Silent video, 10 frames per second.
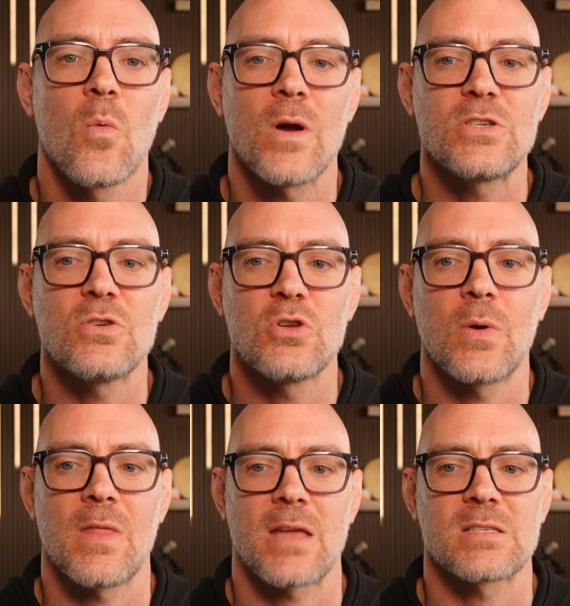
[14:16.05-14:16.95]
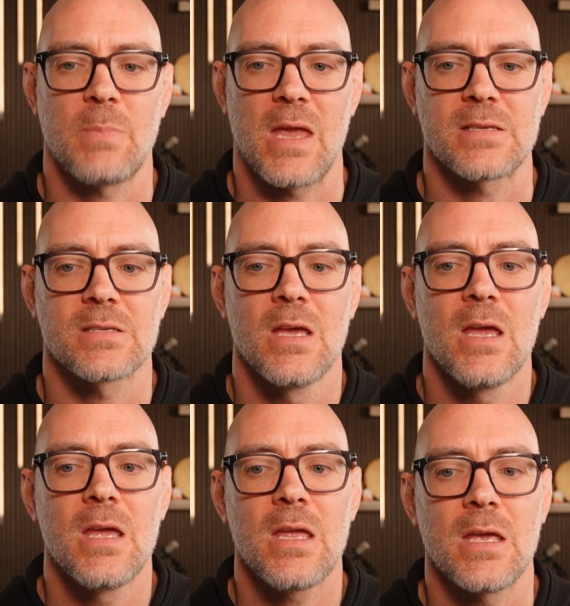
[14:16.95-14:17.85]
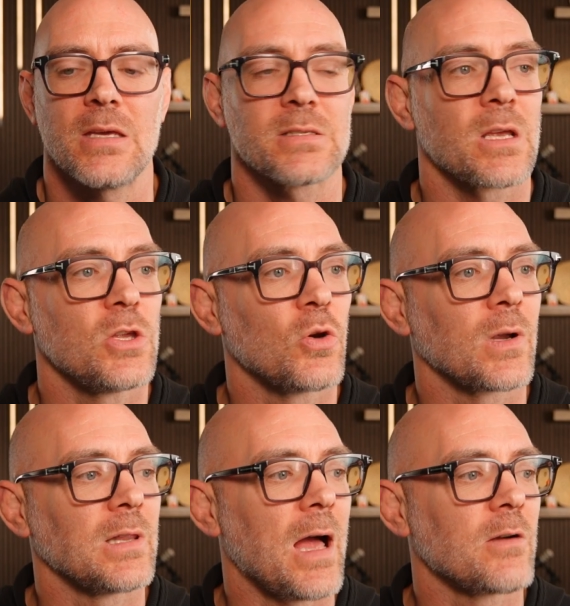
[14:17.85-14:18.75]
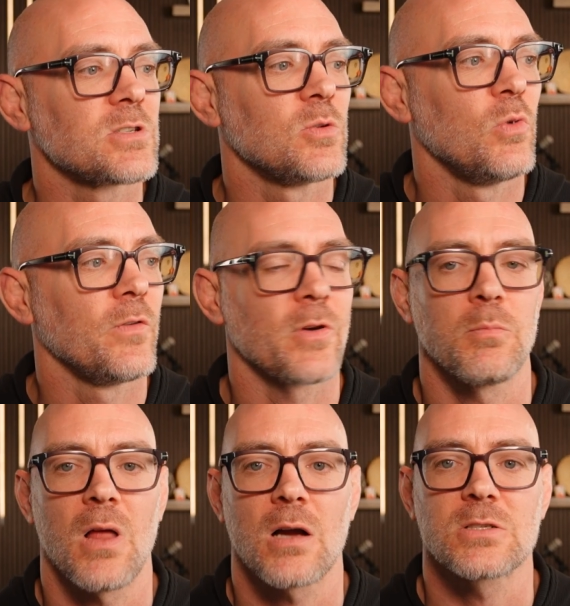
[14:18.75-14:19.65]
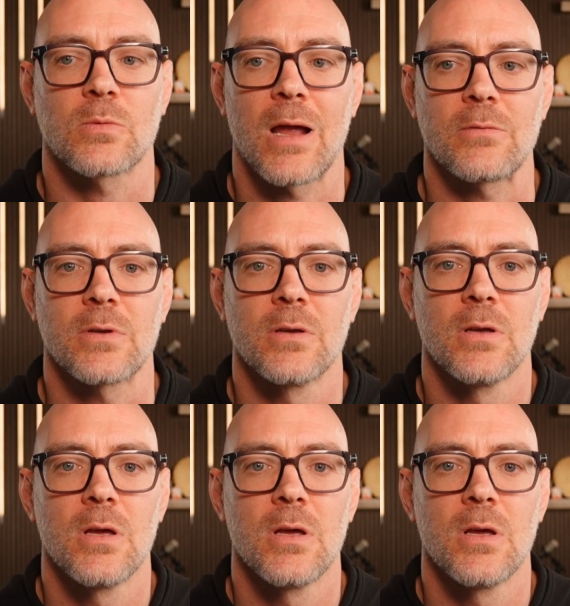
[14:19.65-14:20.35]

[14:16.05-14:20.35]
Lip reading: What you do in that space is you're allowed to move your blocks around.